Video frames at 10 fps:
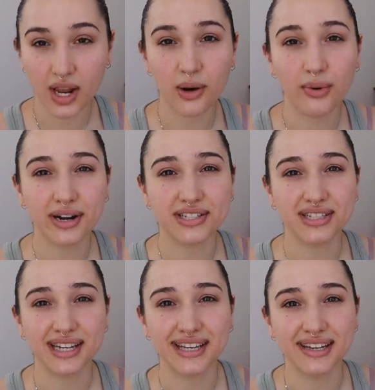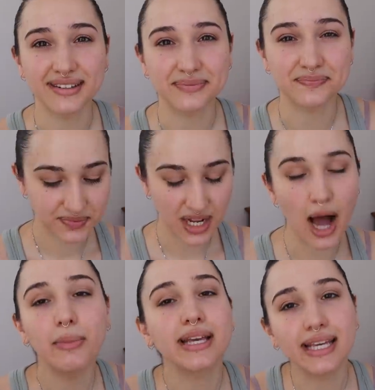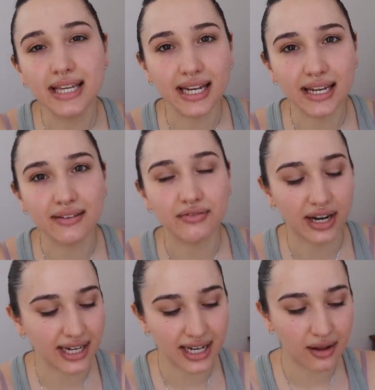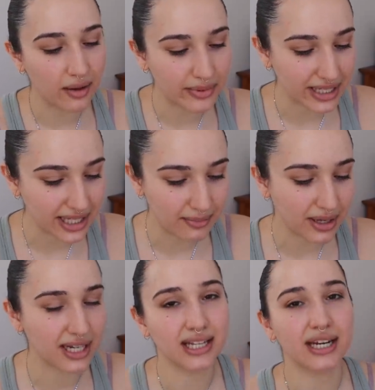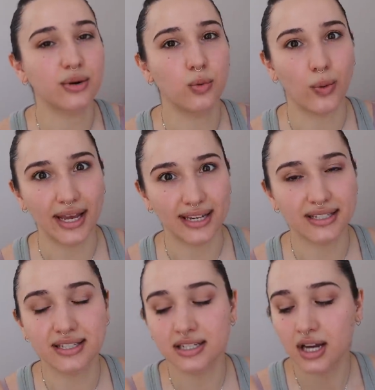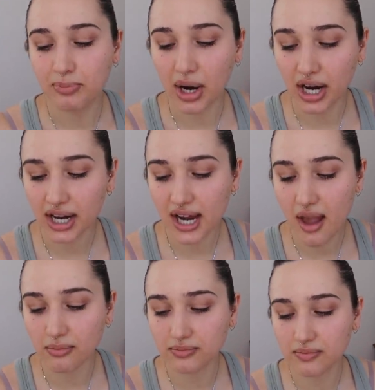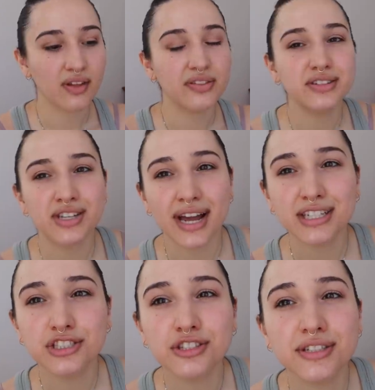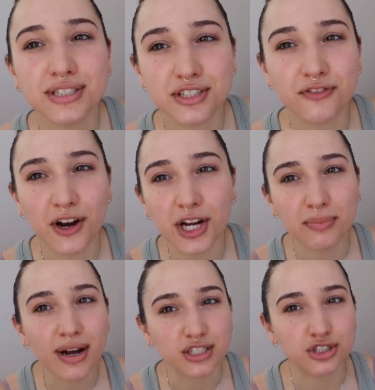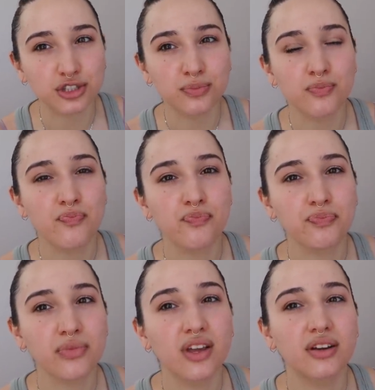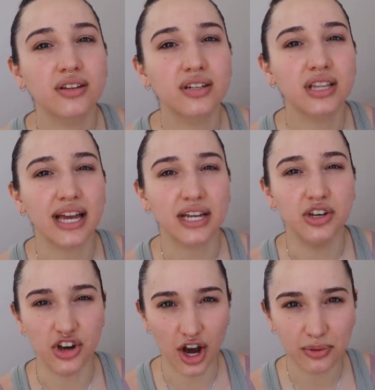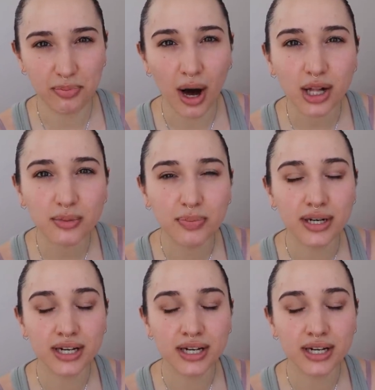I wanted to like it. I'ma eat it, right? I'm not gonna let it go to waste. But the texture is very much like nut pulp,